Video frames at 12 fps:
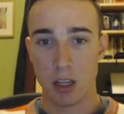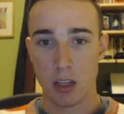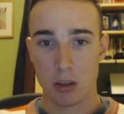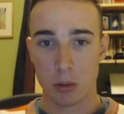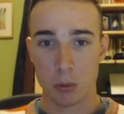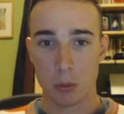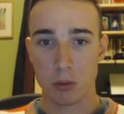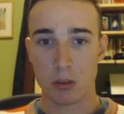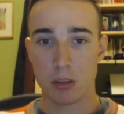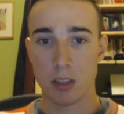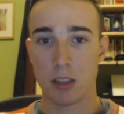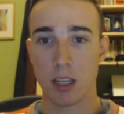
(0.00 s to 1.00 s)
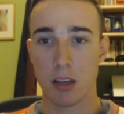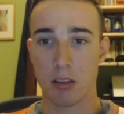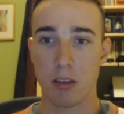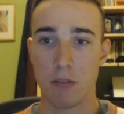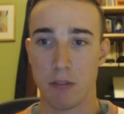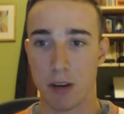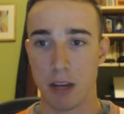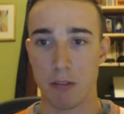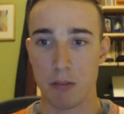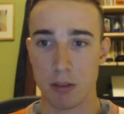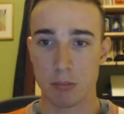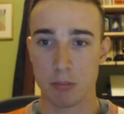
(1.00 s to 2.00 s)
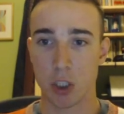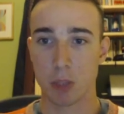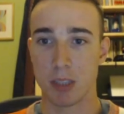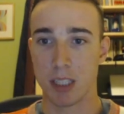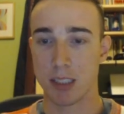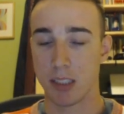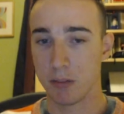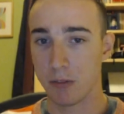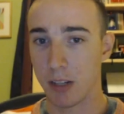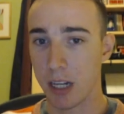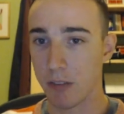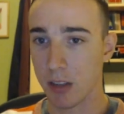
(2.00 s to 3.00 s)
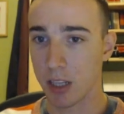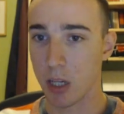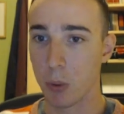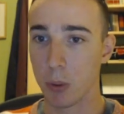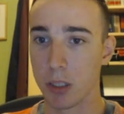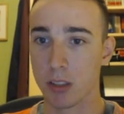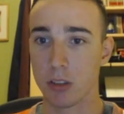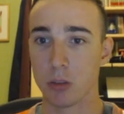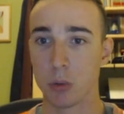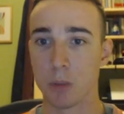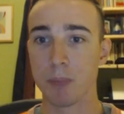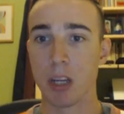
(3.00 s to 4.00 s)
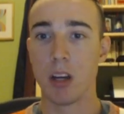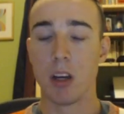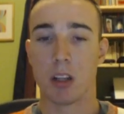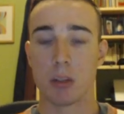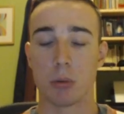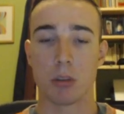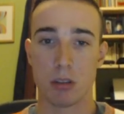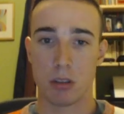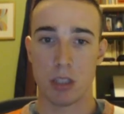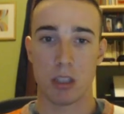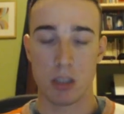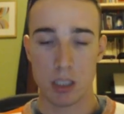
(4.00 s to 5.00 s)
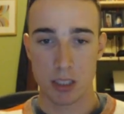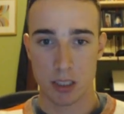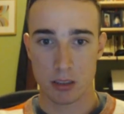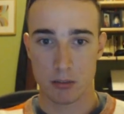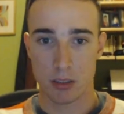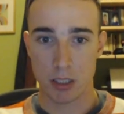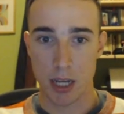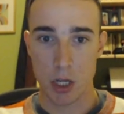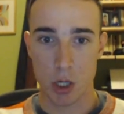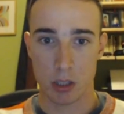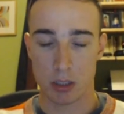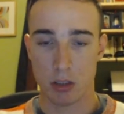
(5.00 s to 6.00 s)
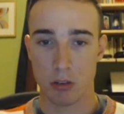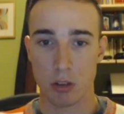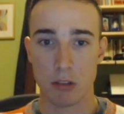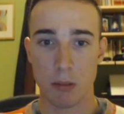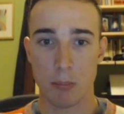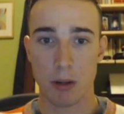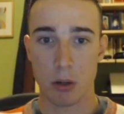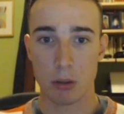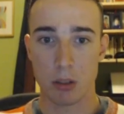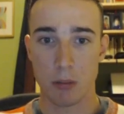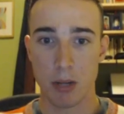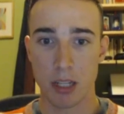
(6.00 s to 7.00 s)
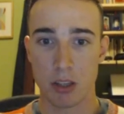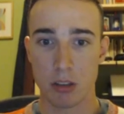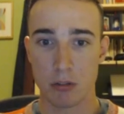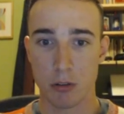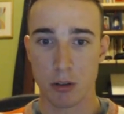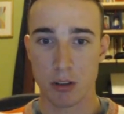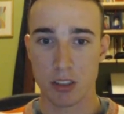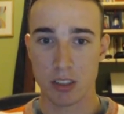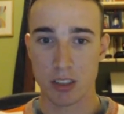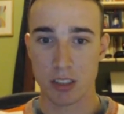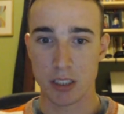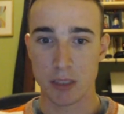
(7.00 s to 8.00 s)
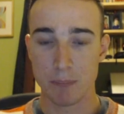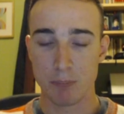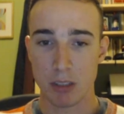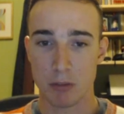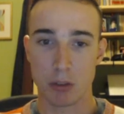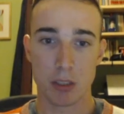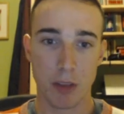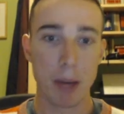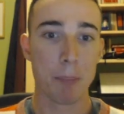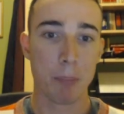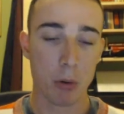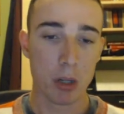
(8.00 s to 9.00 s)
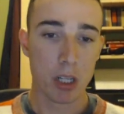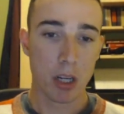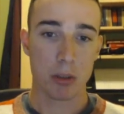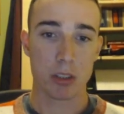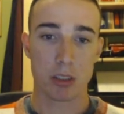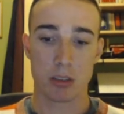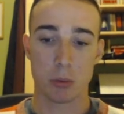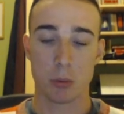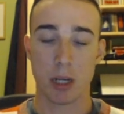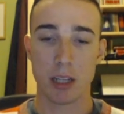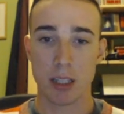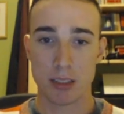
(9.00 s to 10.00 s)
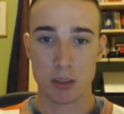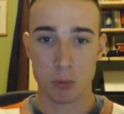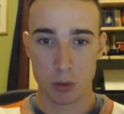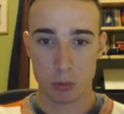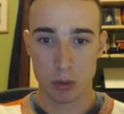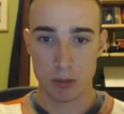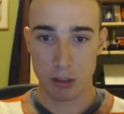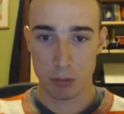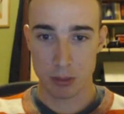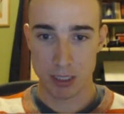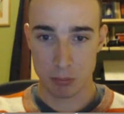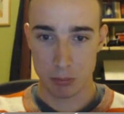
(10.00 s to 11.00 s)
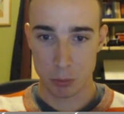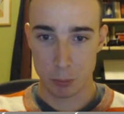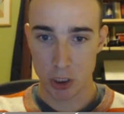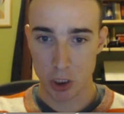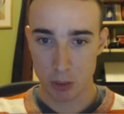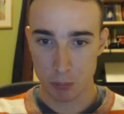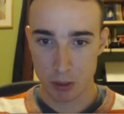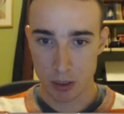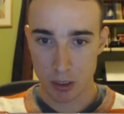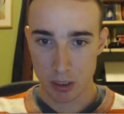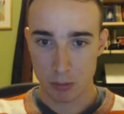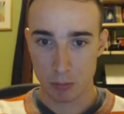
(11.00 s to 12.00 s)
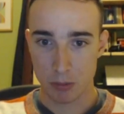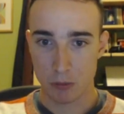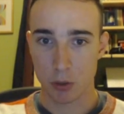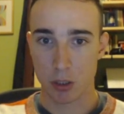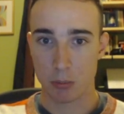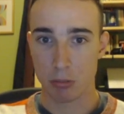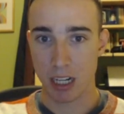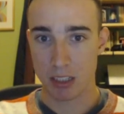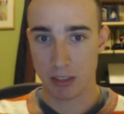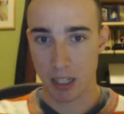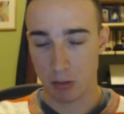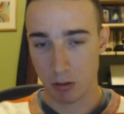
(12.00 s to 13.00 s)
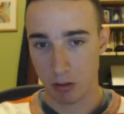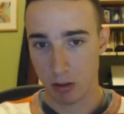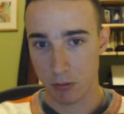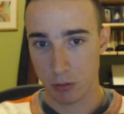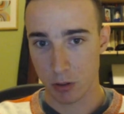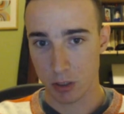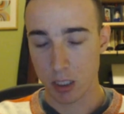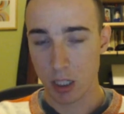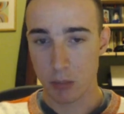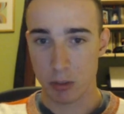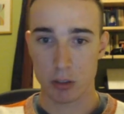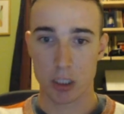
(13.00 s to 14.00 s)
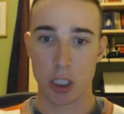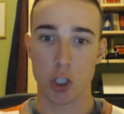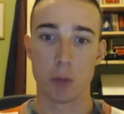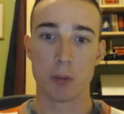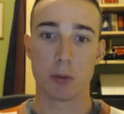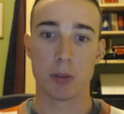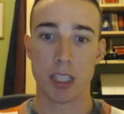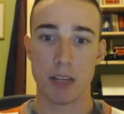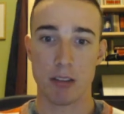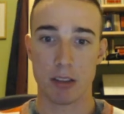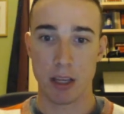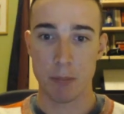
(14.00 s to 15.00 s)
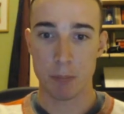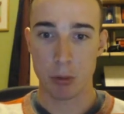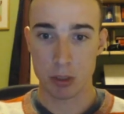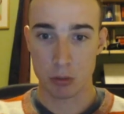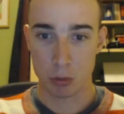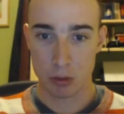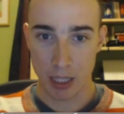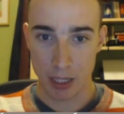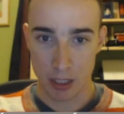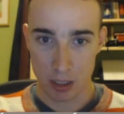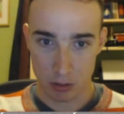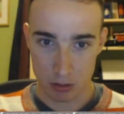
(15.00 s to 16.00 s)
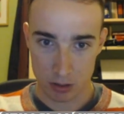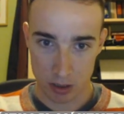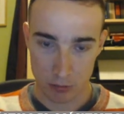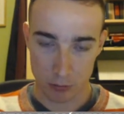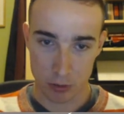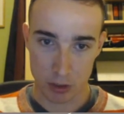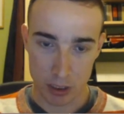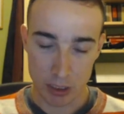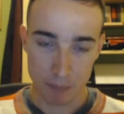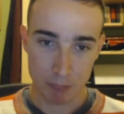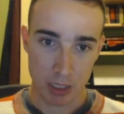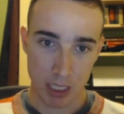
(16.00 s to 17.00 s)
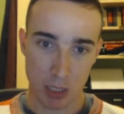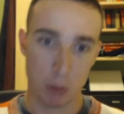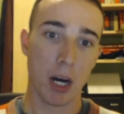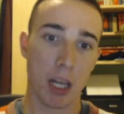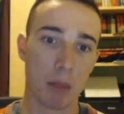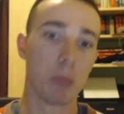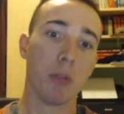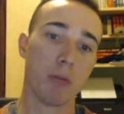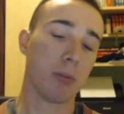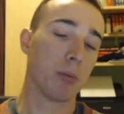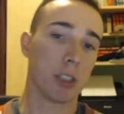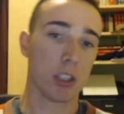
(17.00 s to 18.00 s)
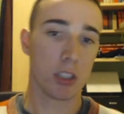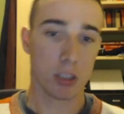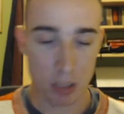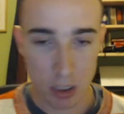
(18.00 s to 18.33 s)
So d takes c5, bishop takes c5, and now queen c2. So in this variation, it is all about the battle for the tempo, because white doesn't want to develop his bishop before black takes on c4, because he hopes to save a tempo and to take on c4 in one move, which is